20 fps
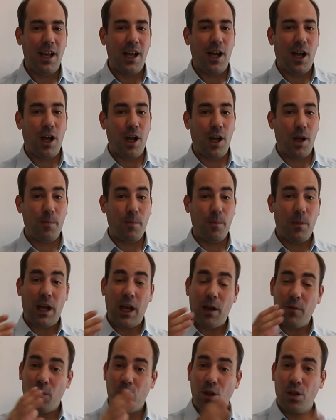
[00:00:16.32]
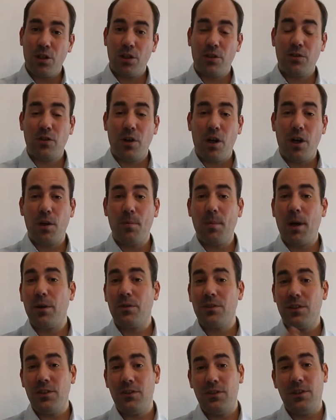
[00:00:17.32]
And we're going to talk
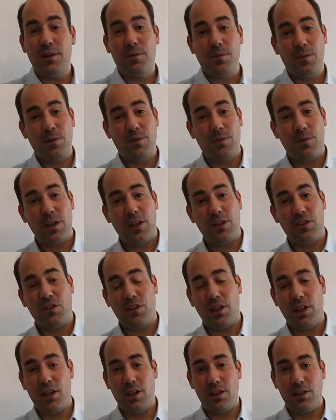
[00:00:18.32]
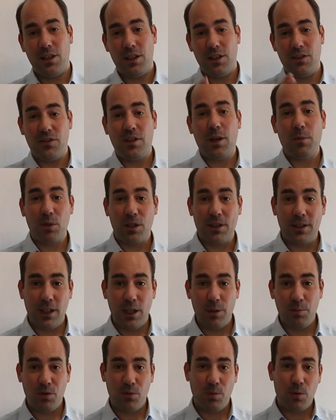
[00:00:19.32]
about these different things in separate
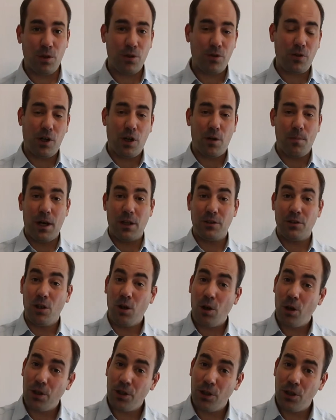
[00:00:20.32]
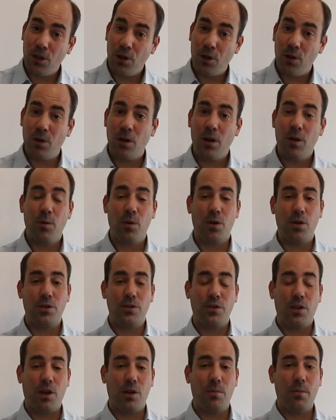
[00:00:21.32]
clips. We're going to talk about the audio, we're going to
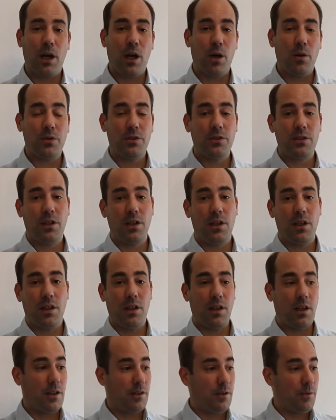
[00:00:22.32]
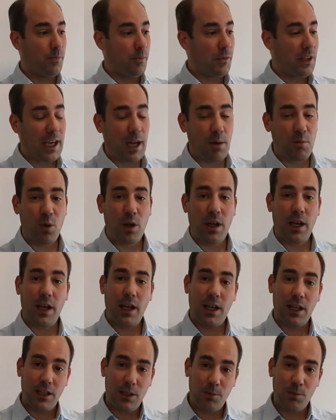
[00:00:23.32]
talk about
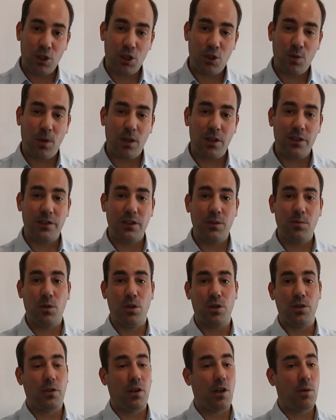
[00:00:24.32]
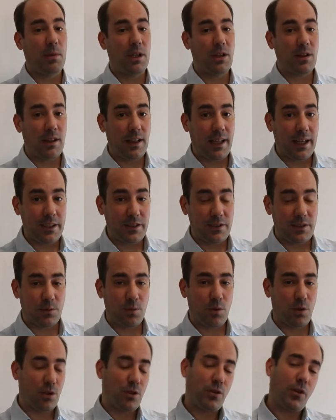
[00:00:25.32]
camera and image quality, we're going to talk about lights,
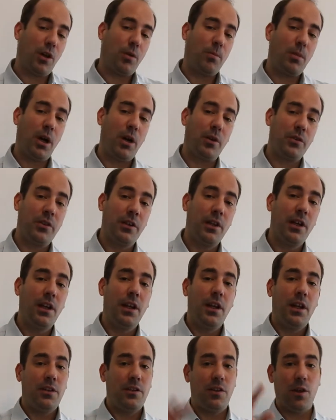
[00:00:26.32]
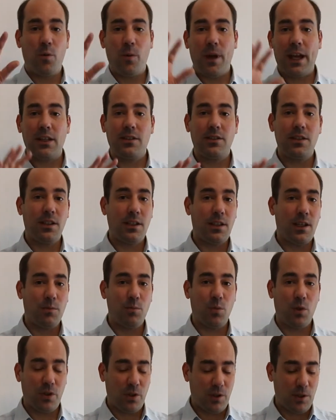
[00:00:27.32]
we're going to talk about directing and
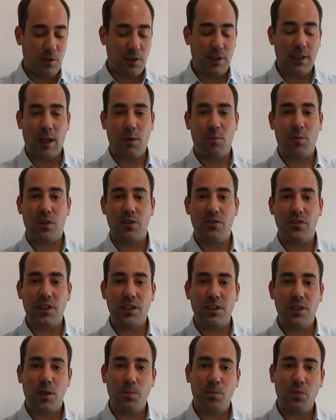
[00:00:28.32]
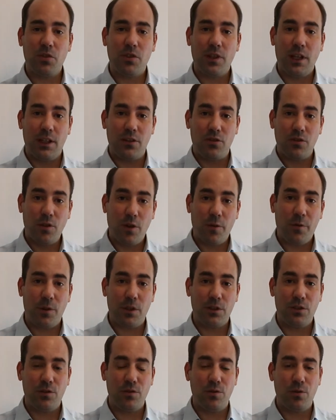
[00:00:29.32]
multi-camera setups and
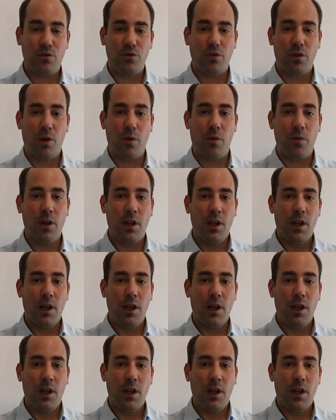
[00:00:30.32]
software to do so.